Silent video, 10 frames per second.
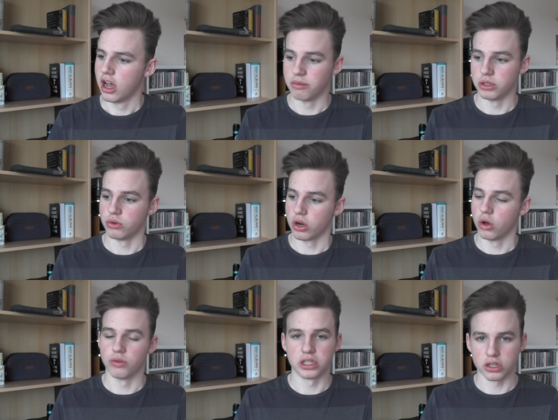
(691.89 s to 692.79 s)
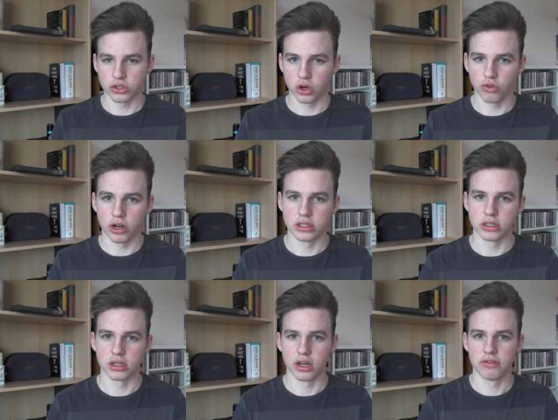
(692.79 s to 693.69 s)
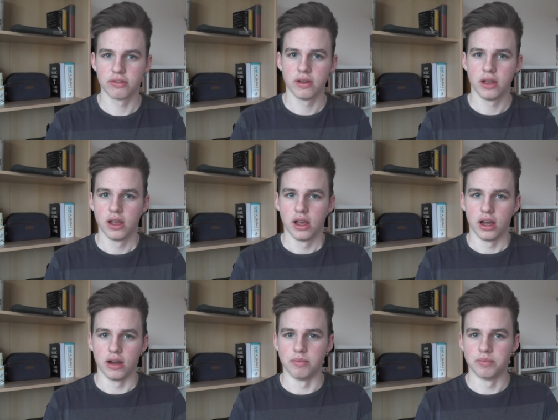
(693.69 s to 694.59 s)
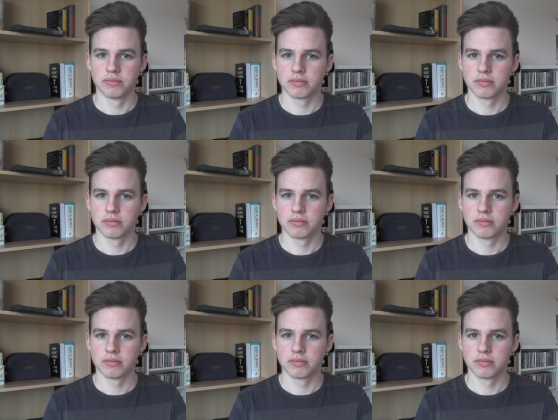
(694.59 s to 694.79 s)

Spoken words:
I've been doing a lot of singer-songwriter stuff. And